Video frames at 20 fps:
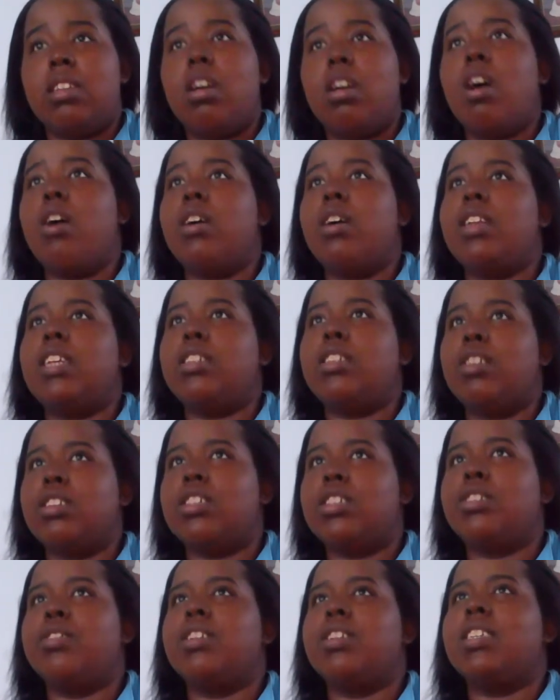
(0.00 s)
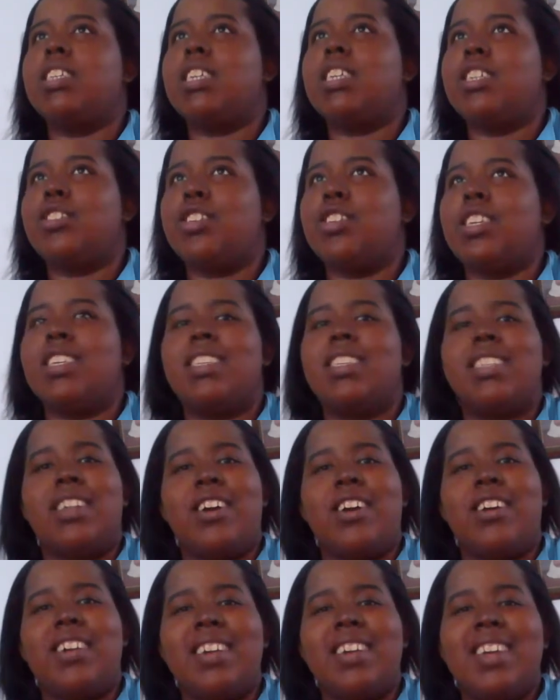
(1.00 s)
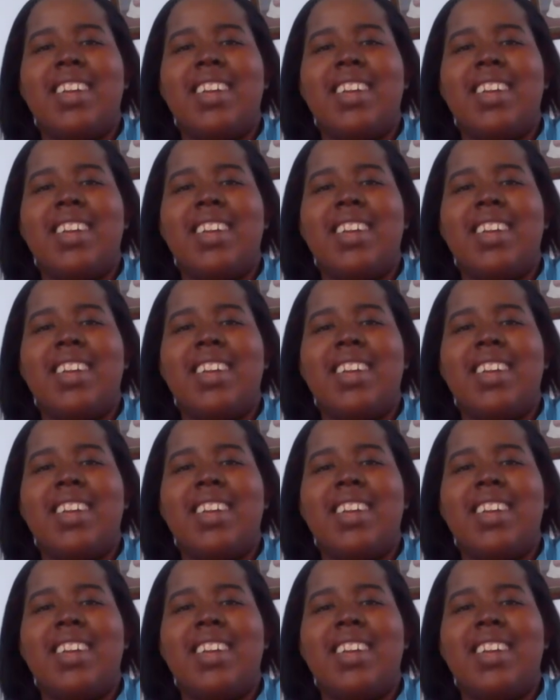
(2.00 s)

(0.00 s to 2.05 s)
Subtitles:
Oh, and they talked to Chrissy and Chink. Sorry.